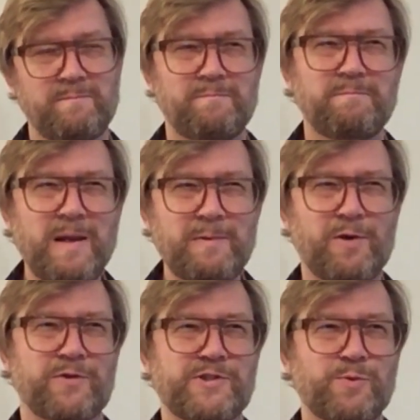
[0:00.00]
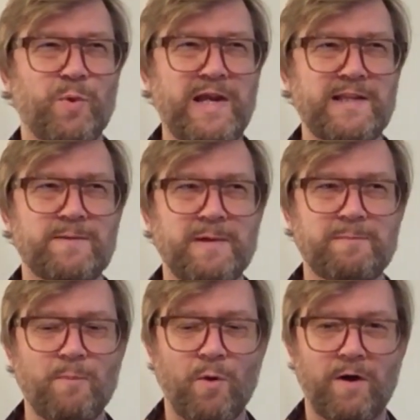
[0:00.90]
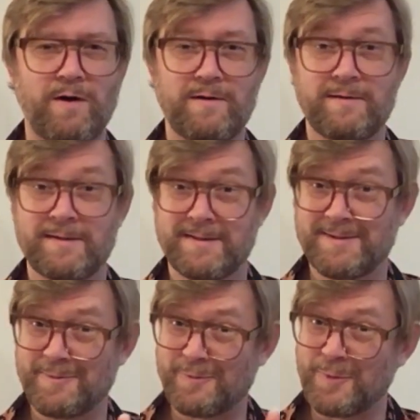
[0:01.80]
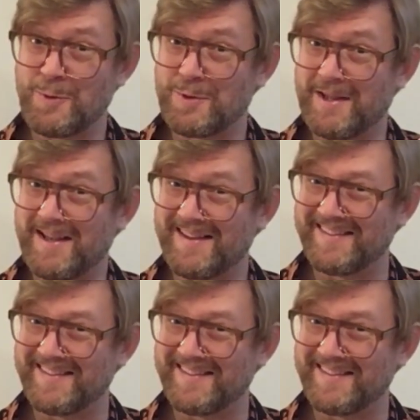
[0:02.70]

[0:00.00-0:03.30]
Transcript: maybe not sweet, but more fruity.